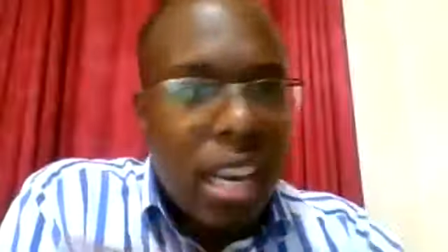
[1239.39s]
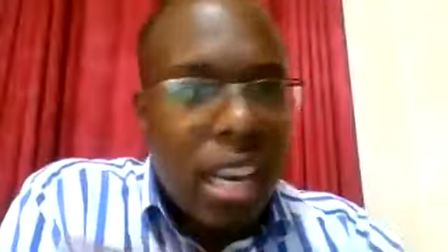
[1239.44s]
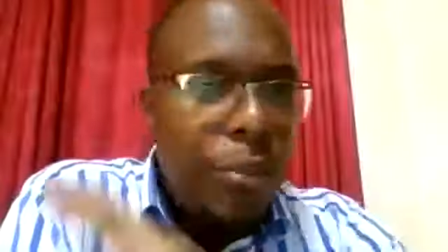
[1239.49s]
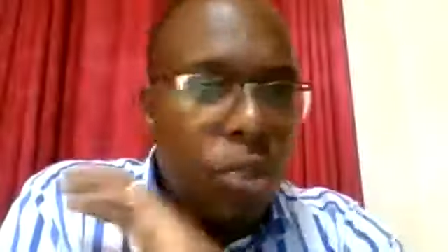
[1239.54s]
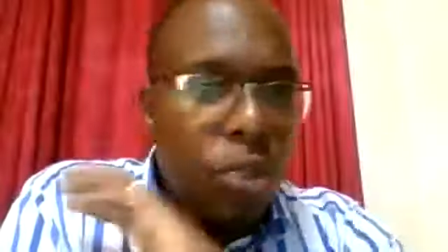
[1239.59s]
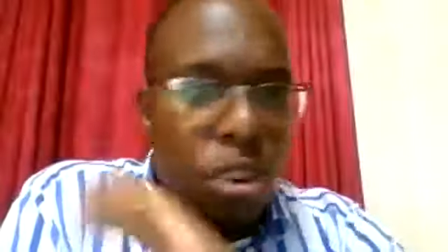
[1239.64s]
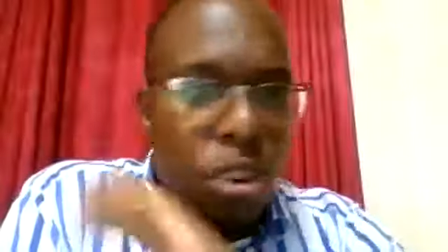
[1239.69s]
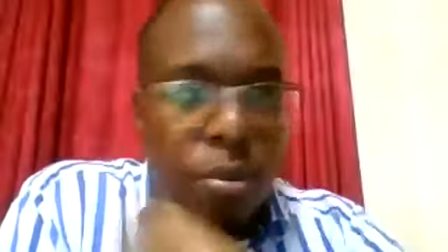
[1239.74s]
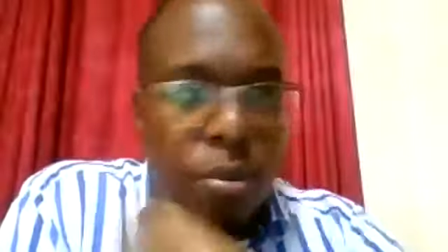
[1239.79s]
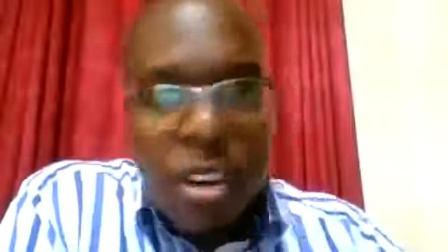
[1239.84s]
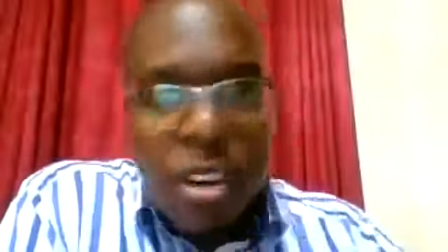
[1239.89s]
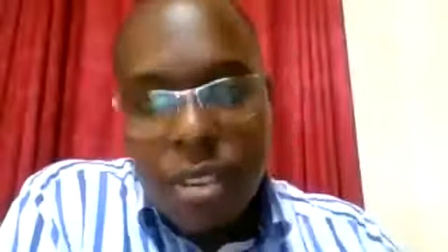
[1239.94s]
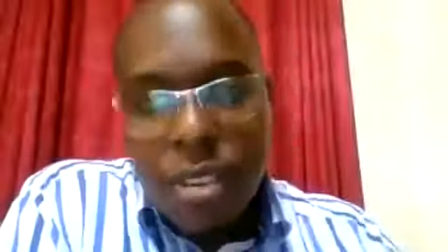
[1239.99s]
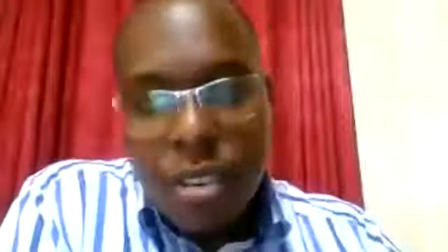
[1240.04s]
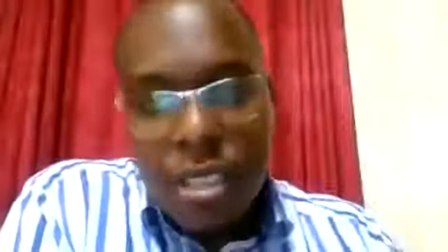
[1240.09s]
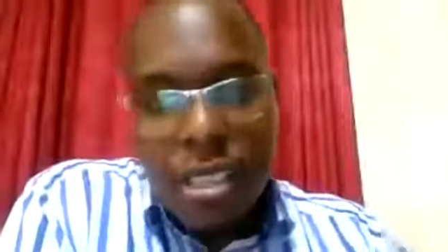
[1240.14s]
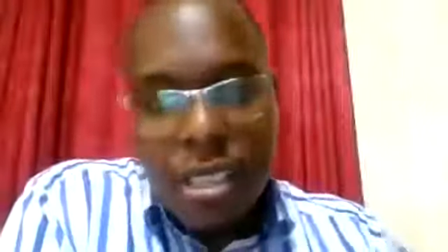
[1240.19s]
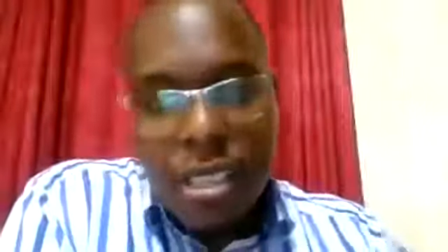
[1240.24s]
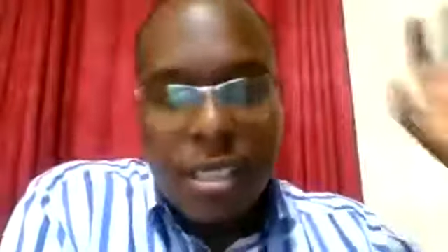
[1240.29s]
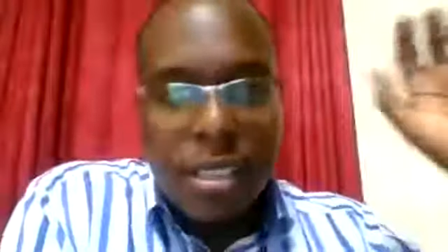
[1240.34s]
gabion
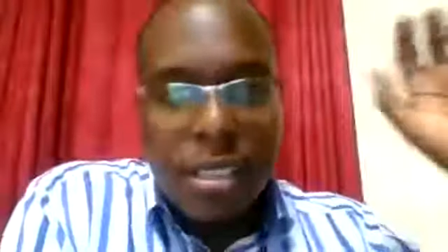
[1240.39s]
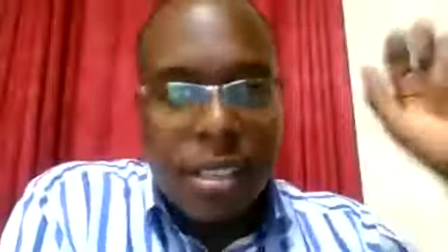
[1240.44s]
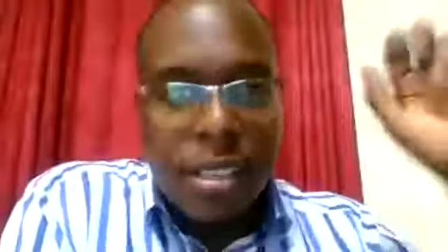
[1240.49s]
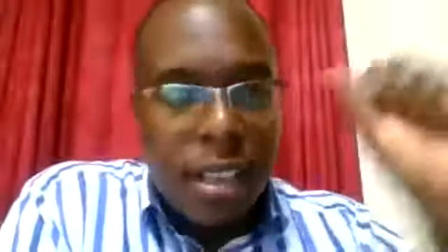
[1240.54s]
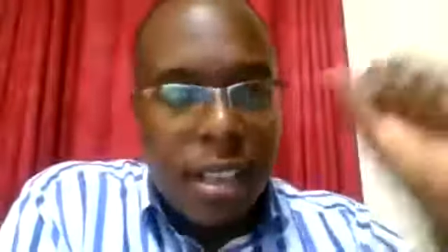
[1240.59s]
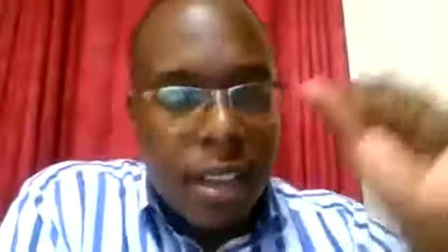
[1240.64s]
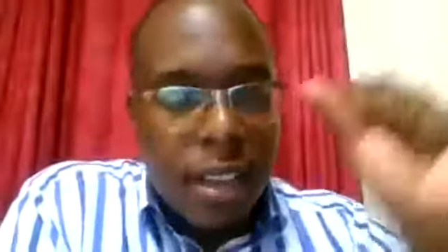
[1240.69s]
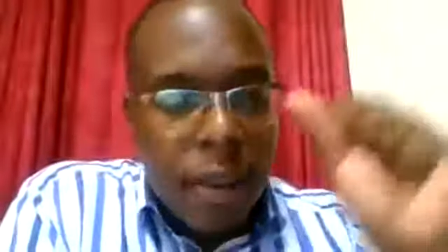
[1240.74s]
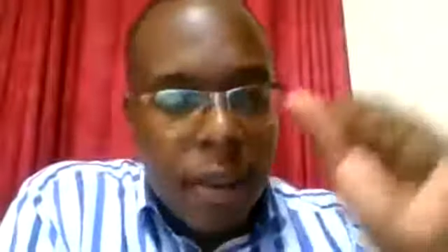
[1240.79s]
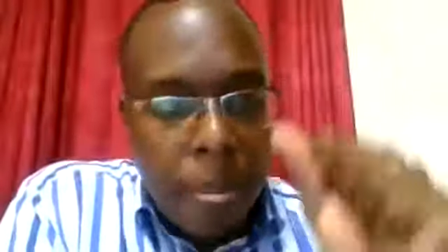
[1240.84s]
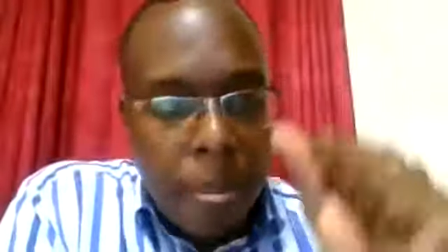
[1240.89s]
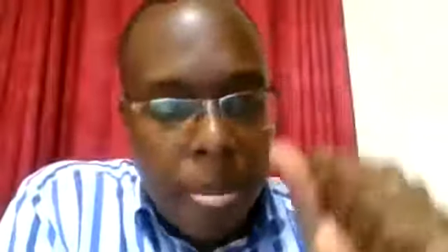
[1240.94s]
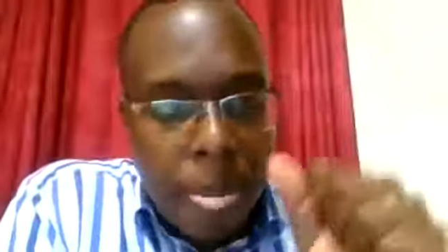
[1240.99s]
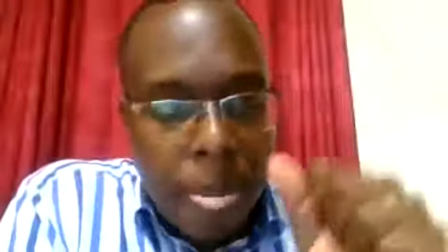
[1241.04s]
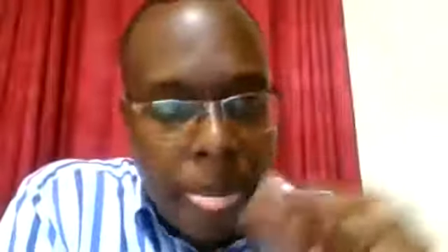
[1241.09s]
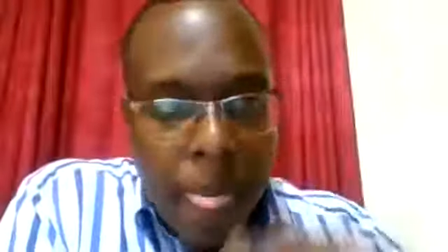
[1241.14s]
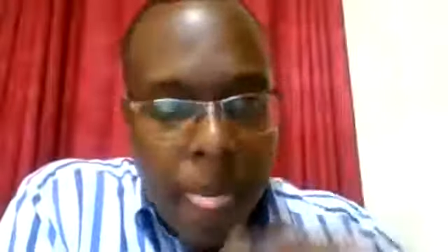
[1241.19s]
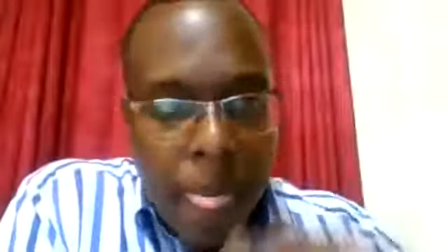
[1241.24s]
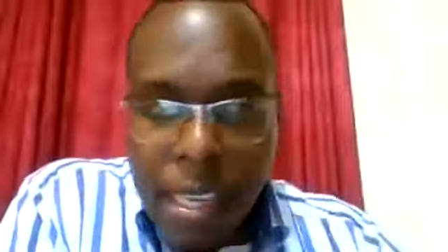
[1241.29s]
mattresses, mm-hmm.